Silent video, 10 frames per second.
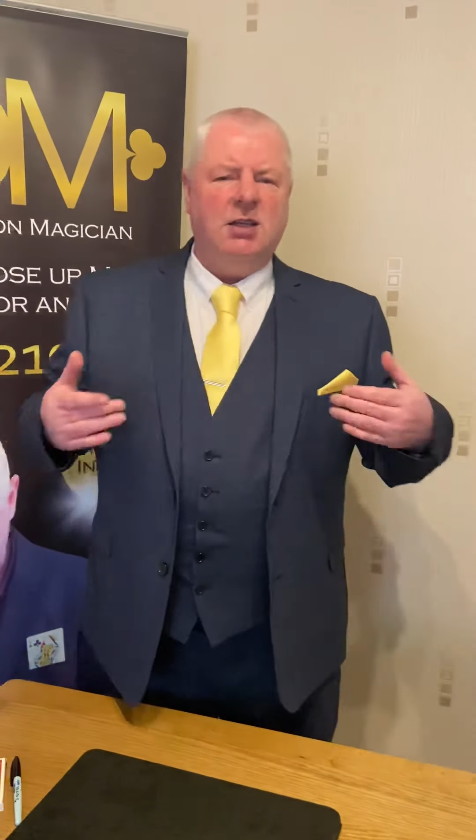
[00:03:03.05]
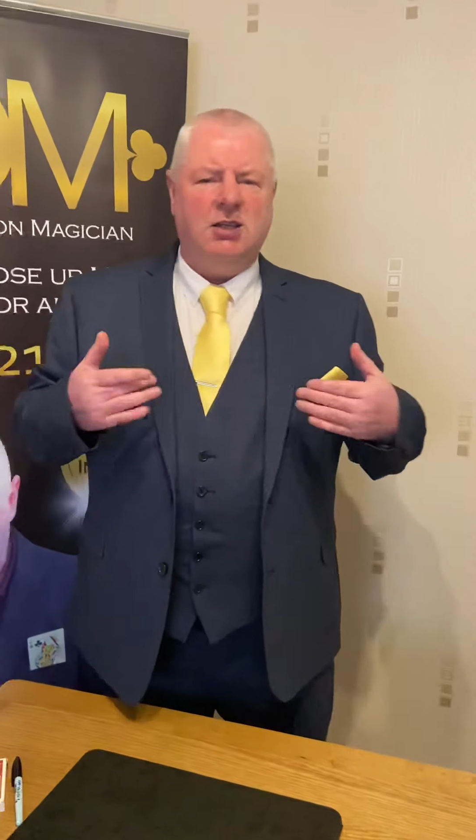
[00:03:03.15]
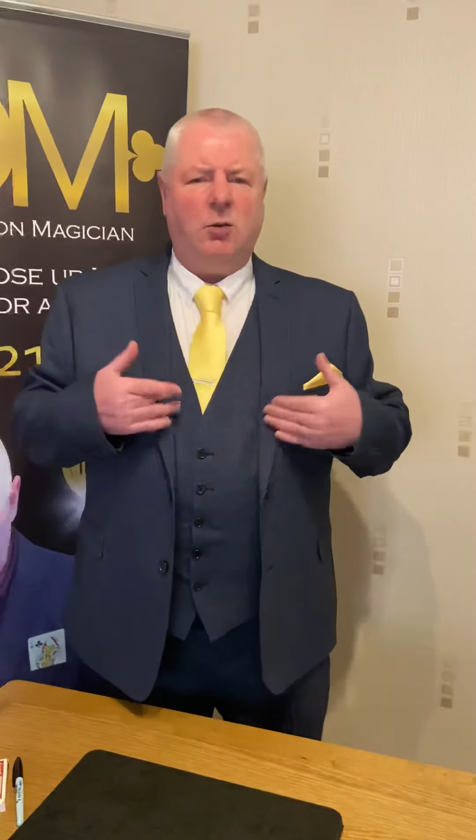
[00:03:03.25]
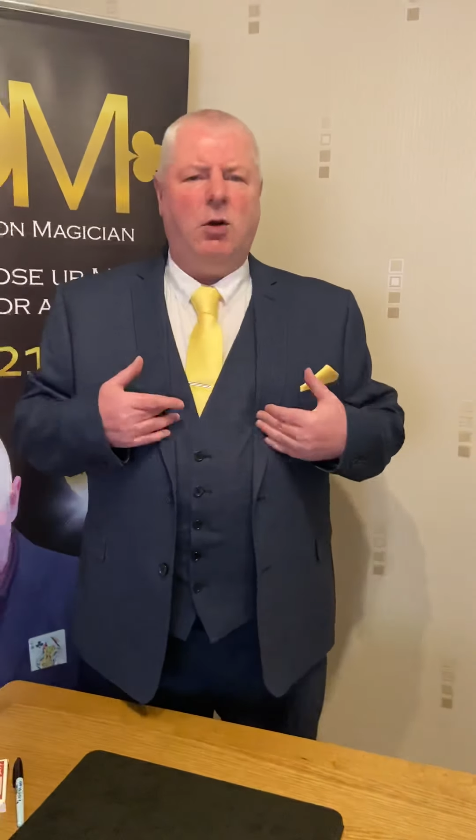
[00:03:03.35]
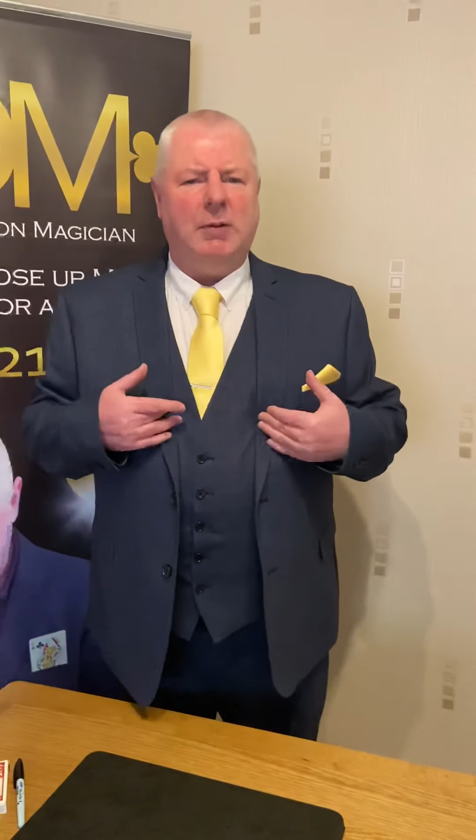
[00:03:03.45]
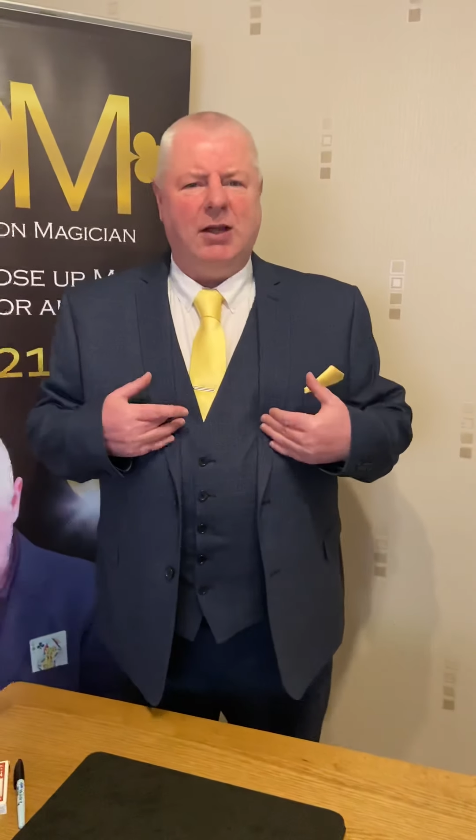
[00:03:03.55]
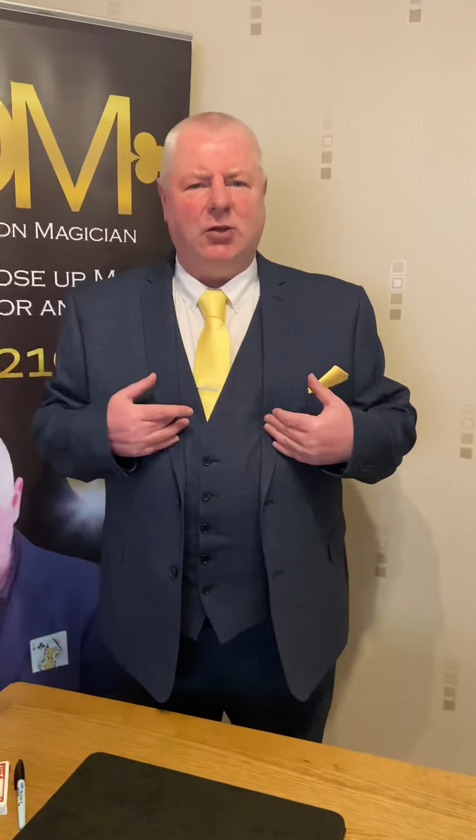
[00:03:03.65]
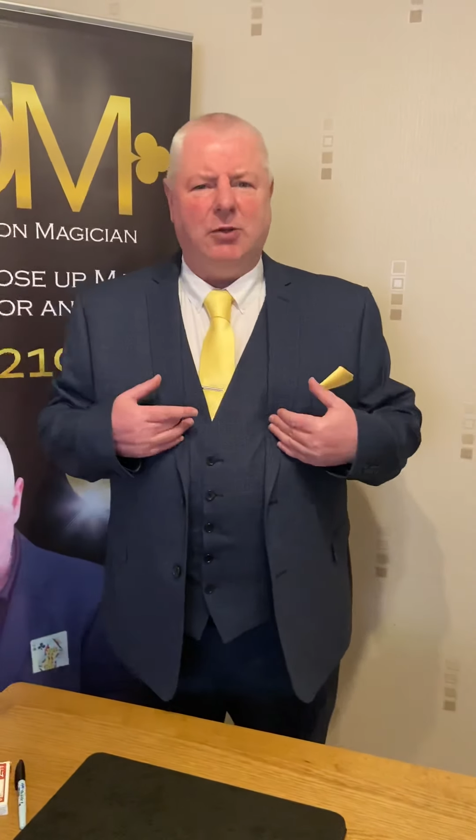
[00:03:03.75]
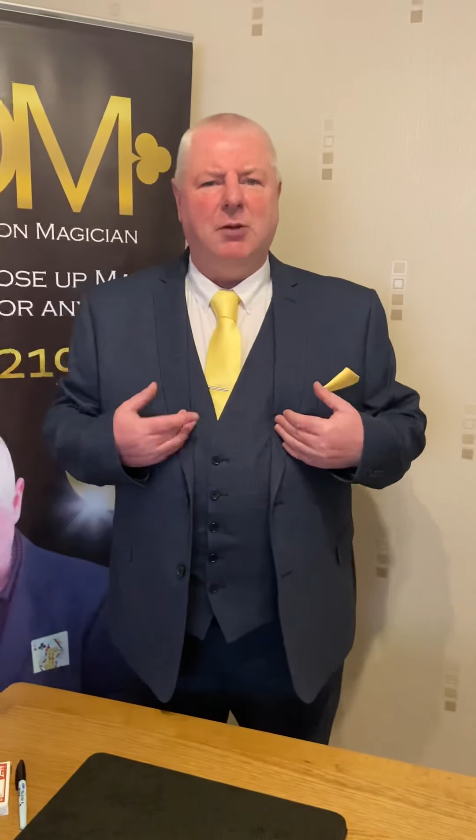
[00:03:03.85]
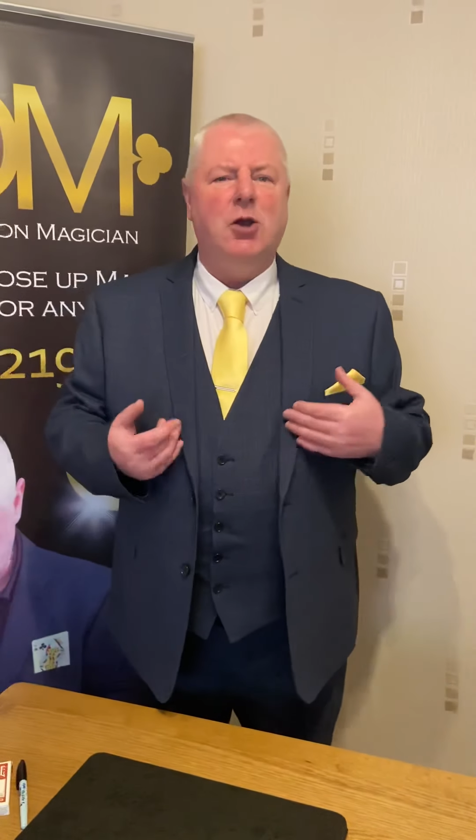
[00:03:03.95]
You don't want me
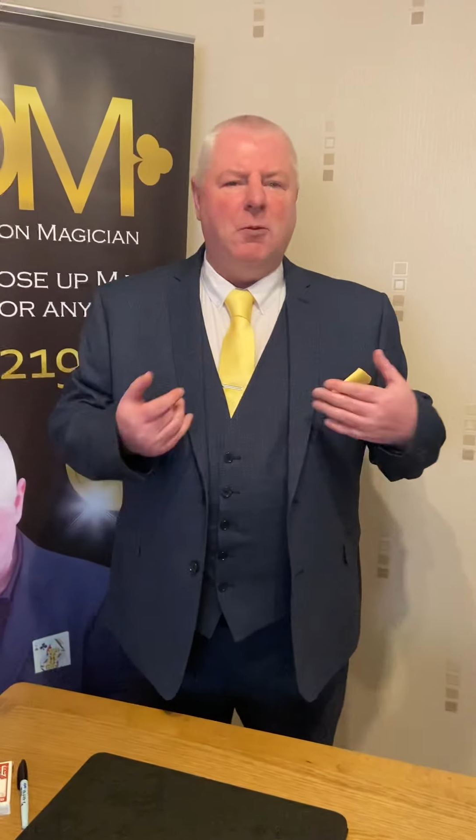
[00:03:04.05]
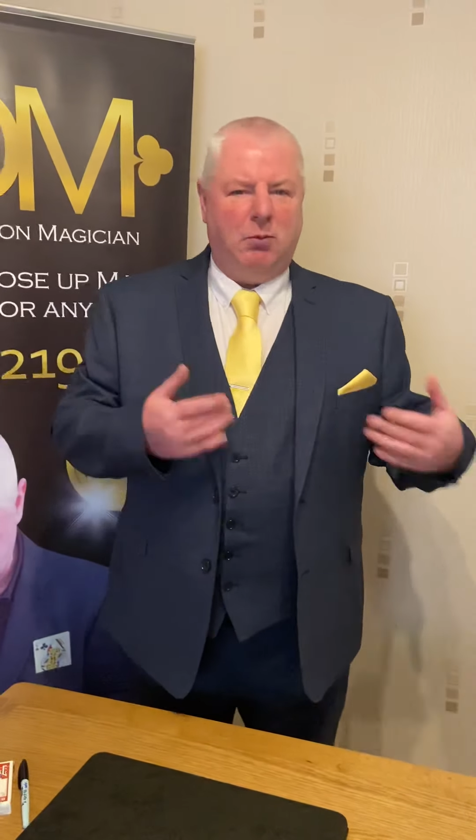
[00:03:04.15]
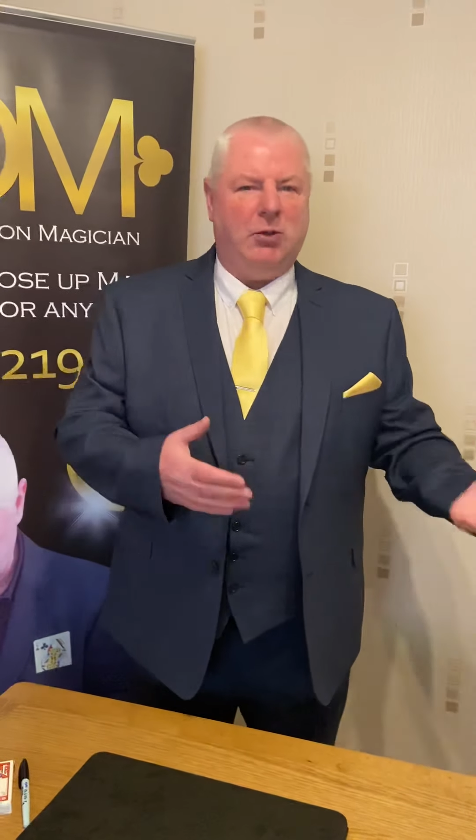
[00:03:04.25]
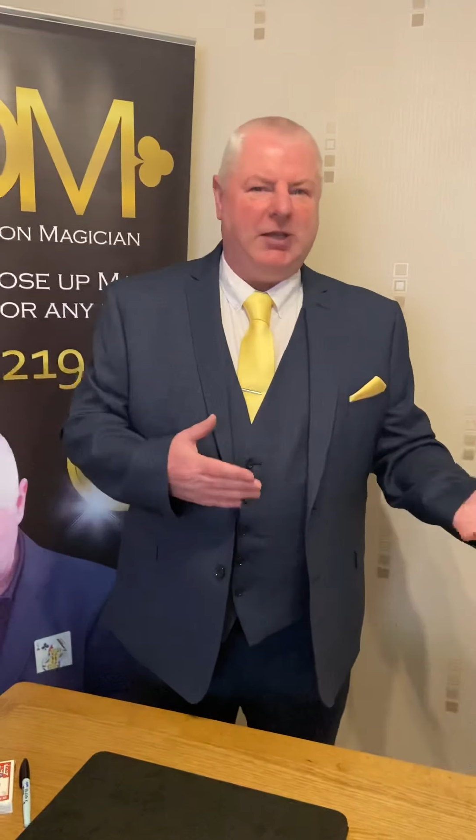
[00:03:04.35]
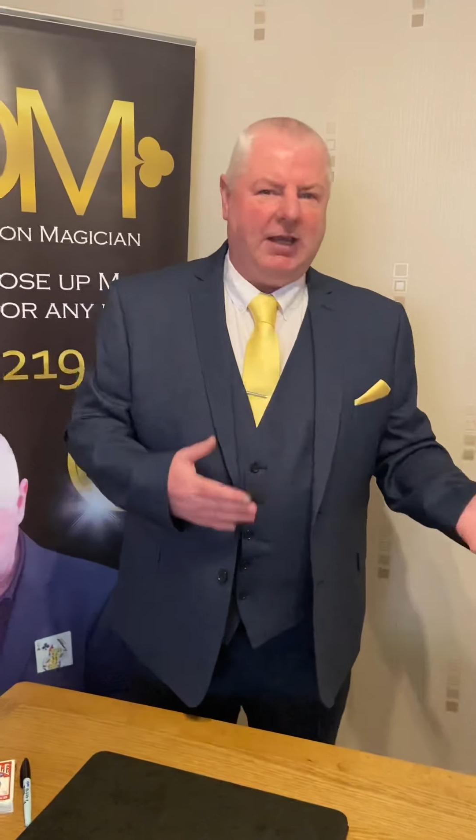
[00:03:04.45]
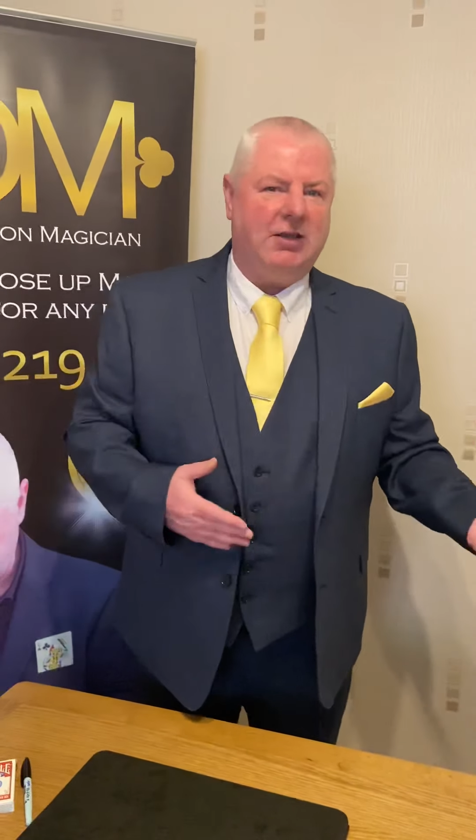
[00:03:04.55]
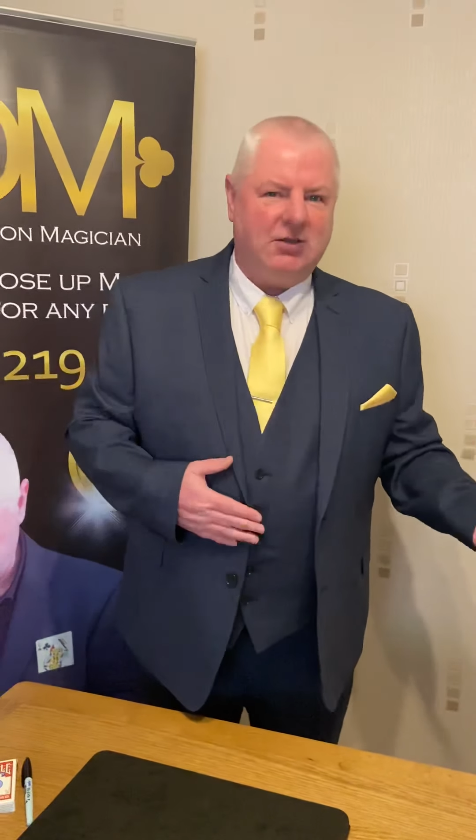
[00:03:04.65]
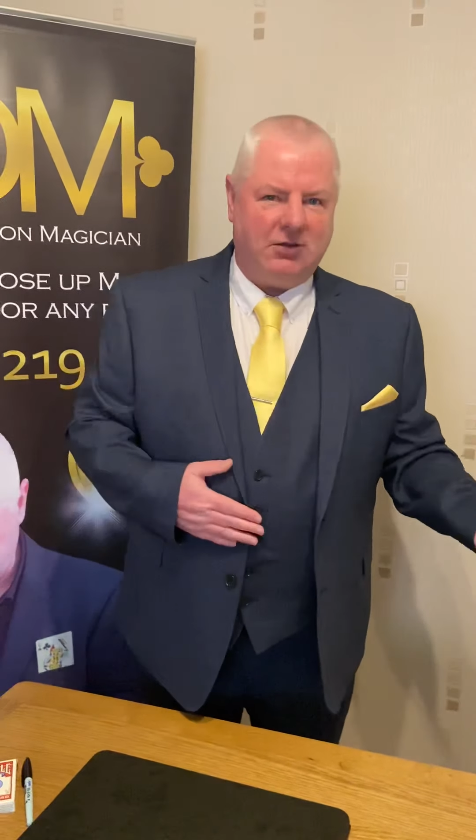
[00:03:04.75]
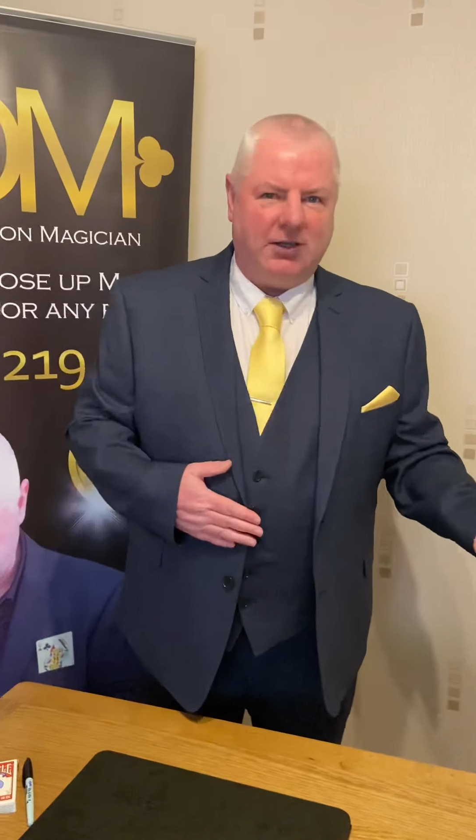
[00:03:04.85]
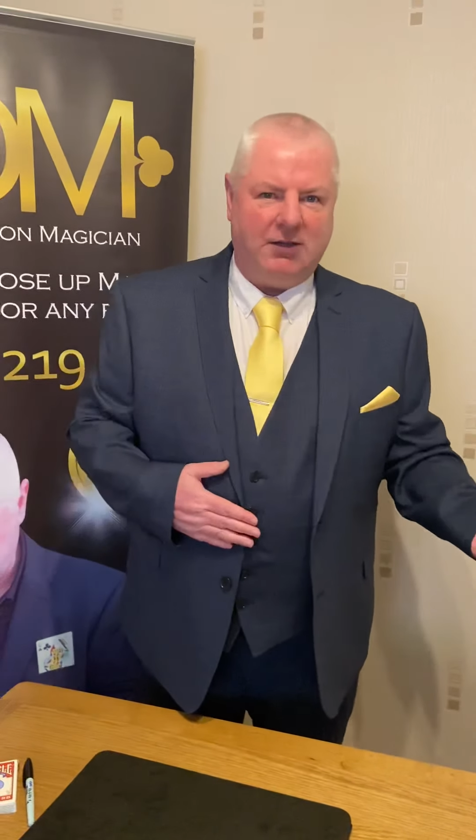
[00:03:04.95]
on them, but your
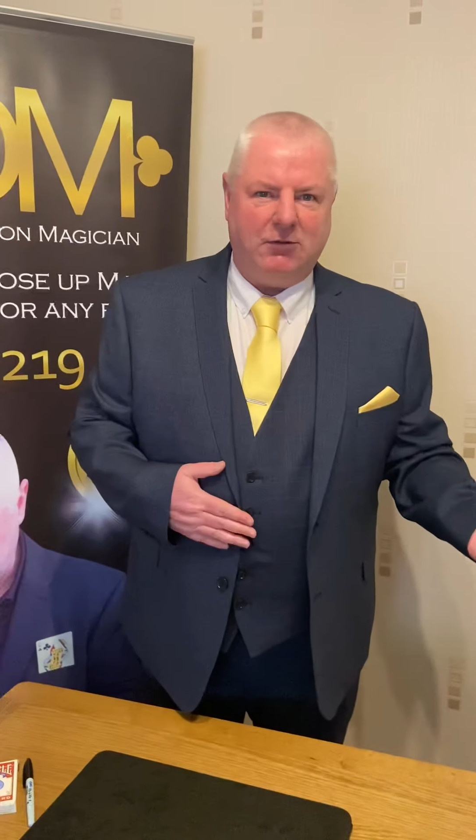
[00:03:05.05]
guests are really